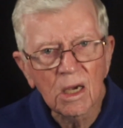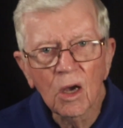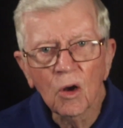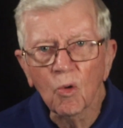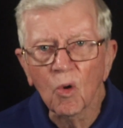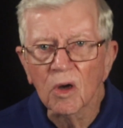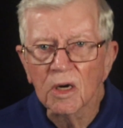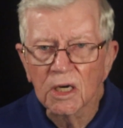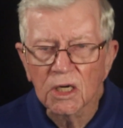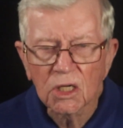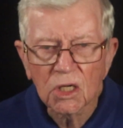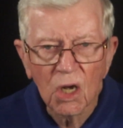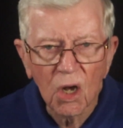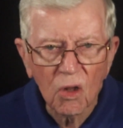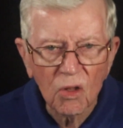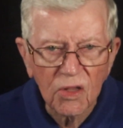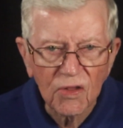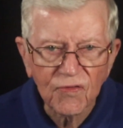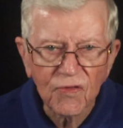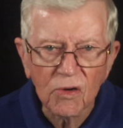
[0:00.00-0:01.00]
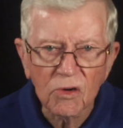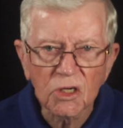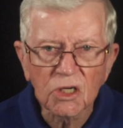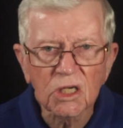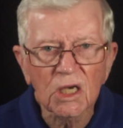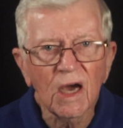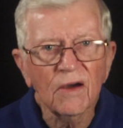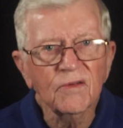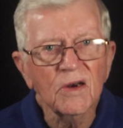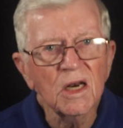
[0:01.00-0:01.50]
One is called the first
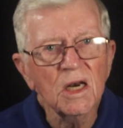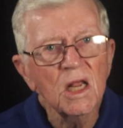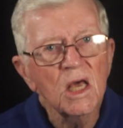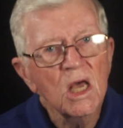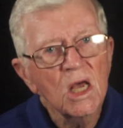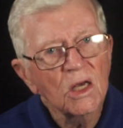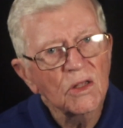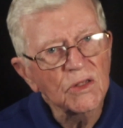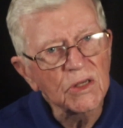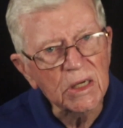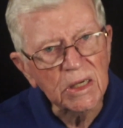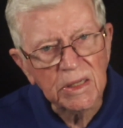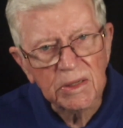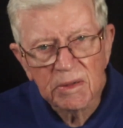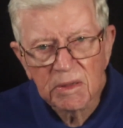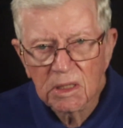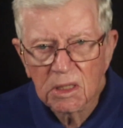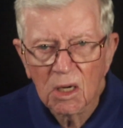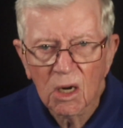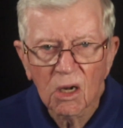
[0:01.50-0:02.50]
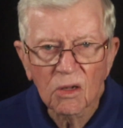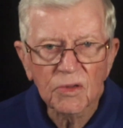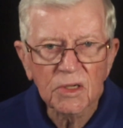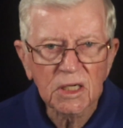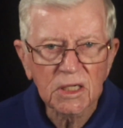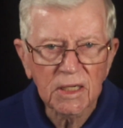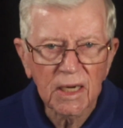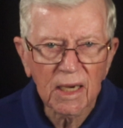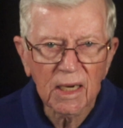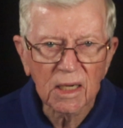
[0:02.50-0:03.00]
covenant, the other is called the
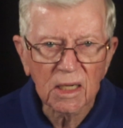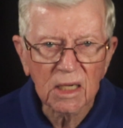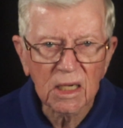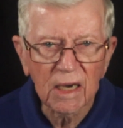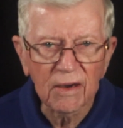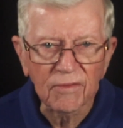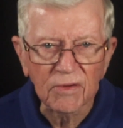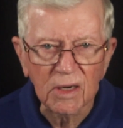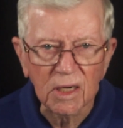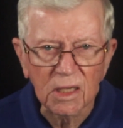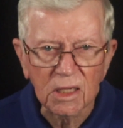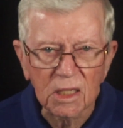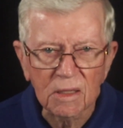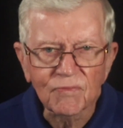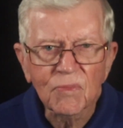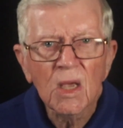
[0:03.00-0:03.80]
second covenant.